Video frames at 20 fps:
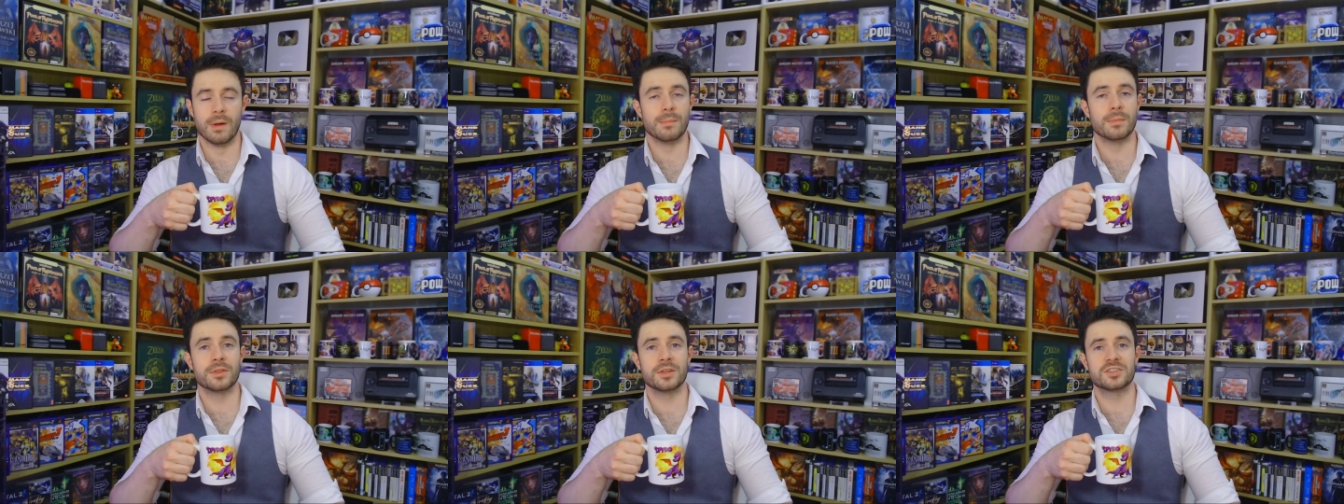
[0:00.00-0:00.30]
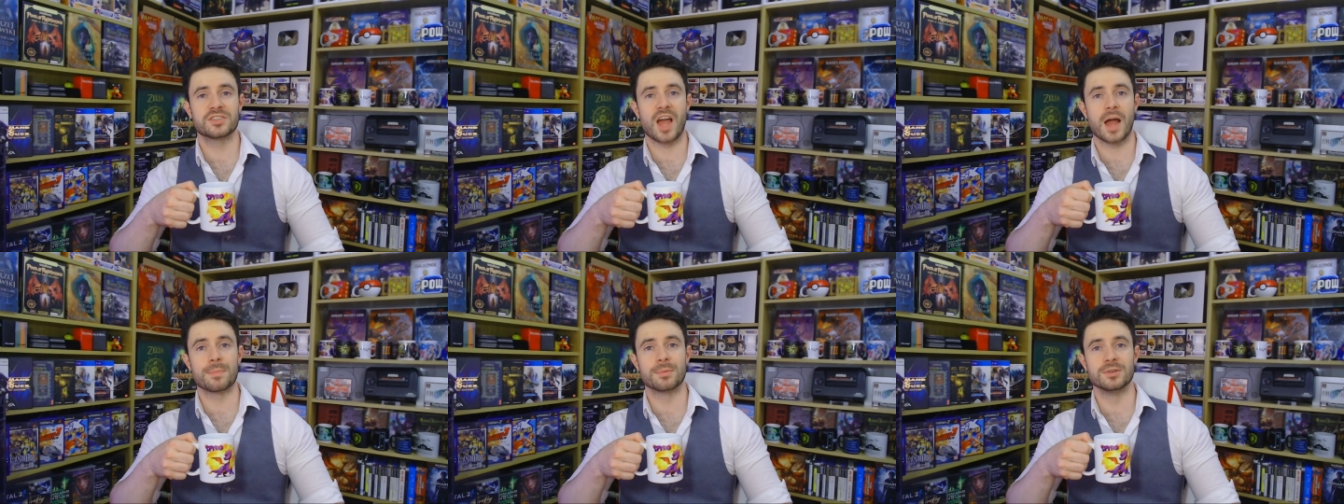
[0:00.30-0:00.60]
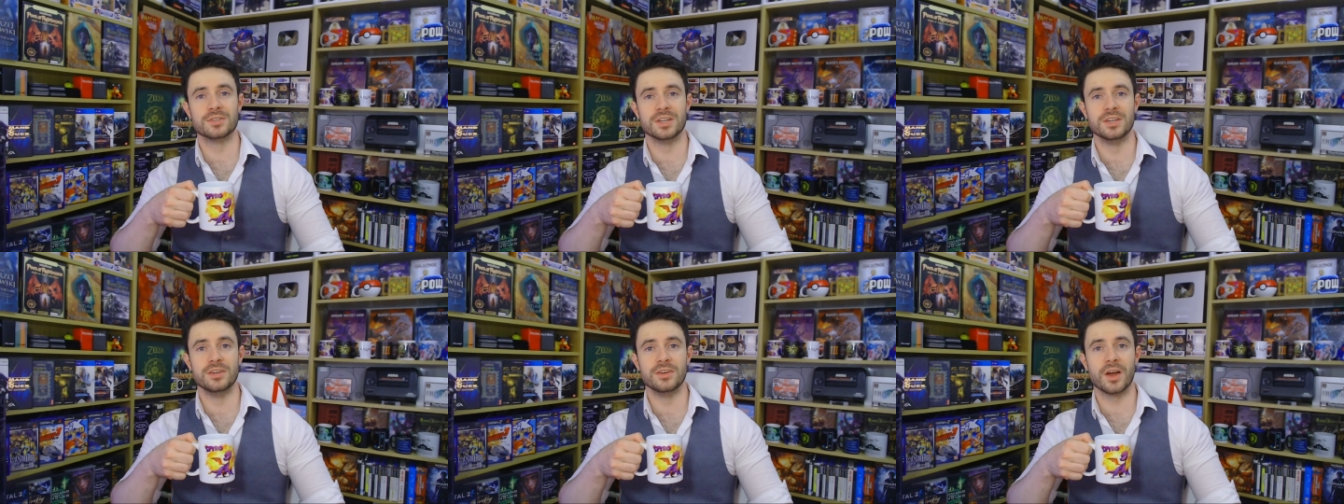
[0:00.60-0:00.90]
this
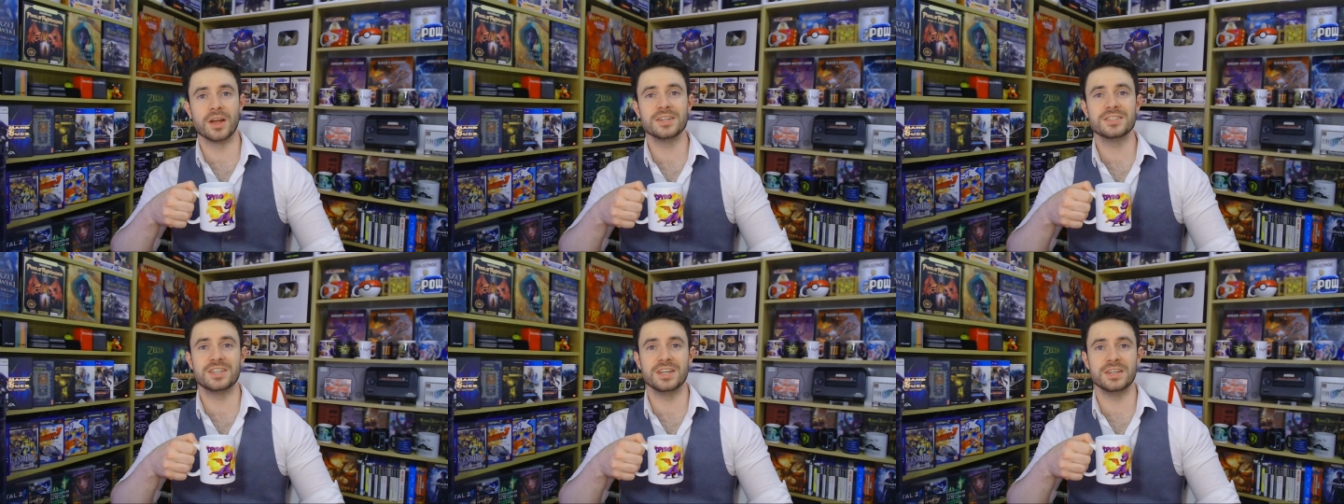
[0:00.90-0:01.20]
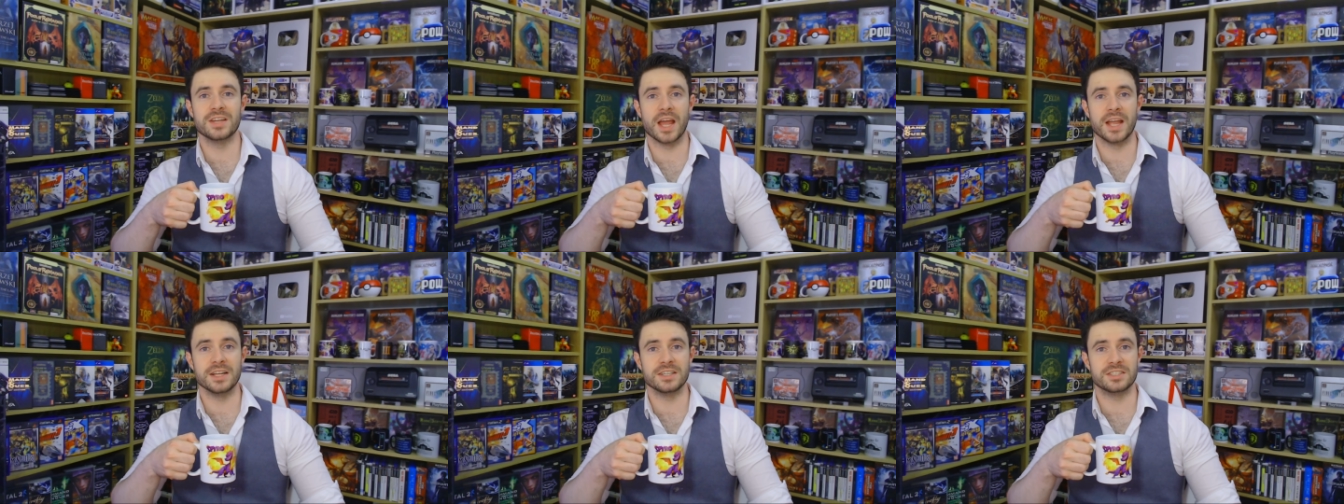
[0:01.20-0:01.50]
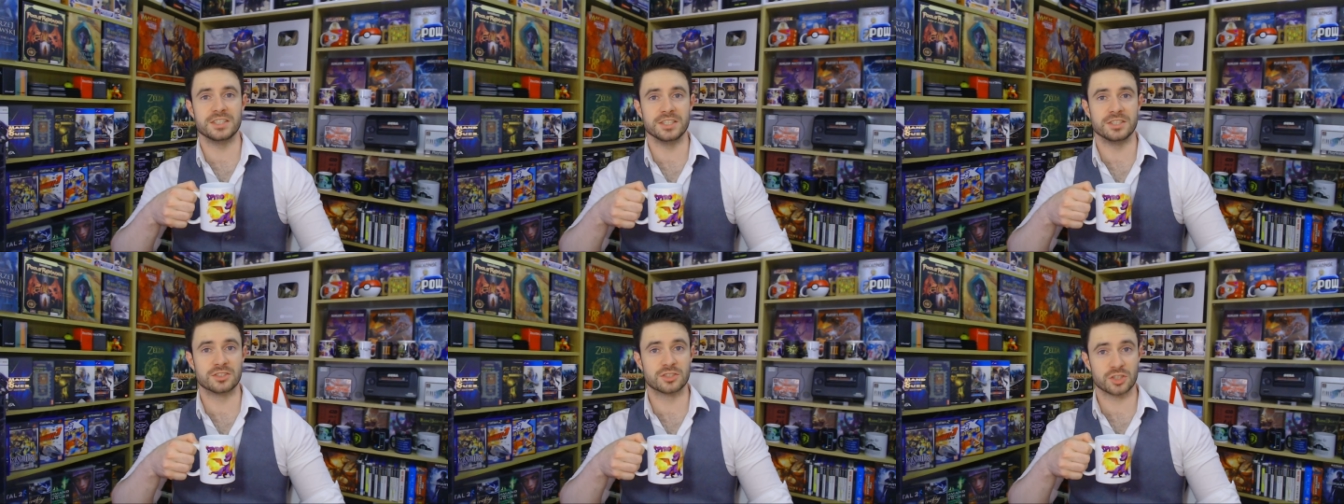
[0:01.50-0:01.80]
happened in
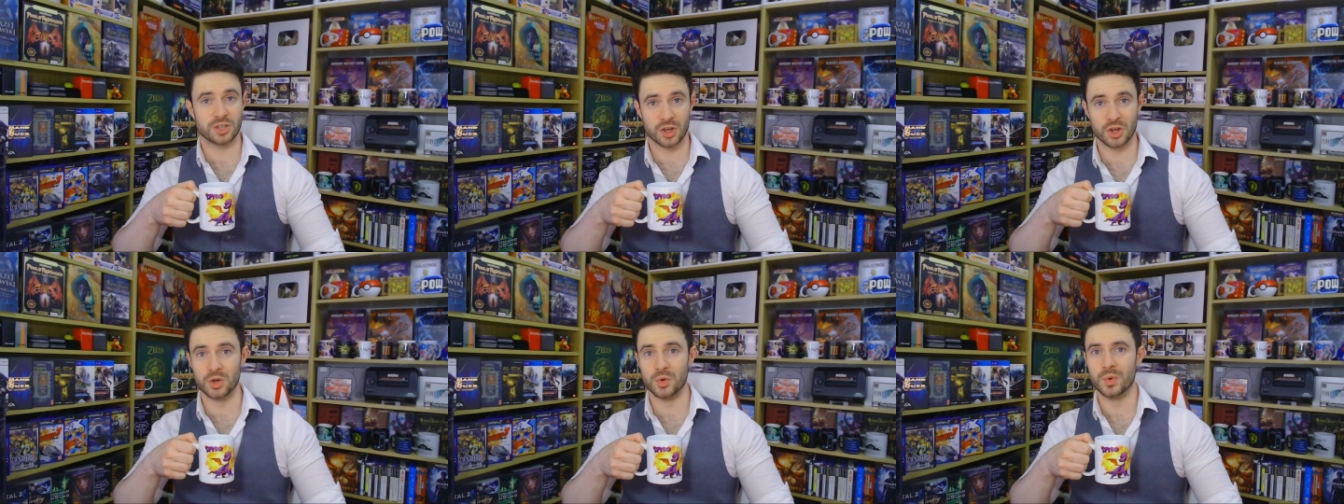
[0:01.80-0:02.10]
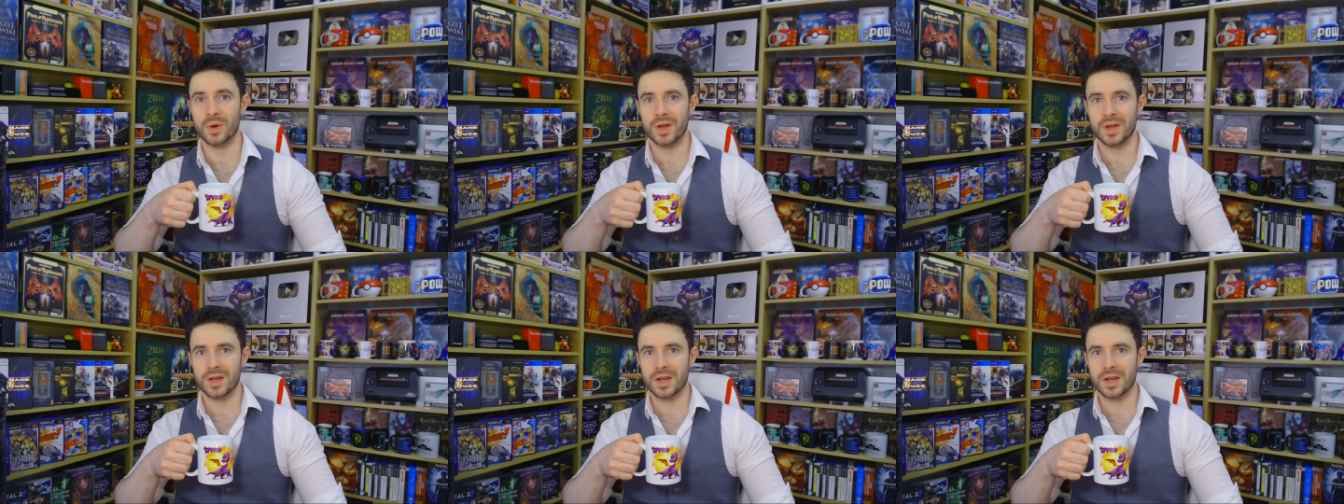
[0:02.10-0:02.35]
1982,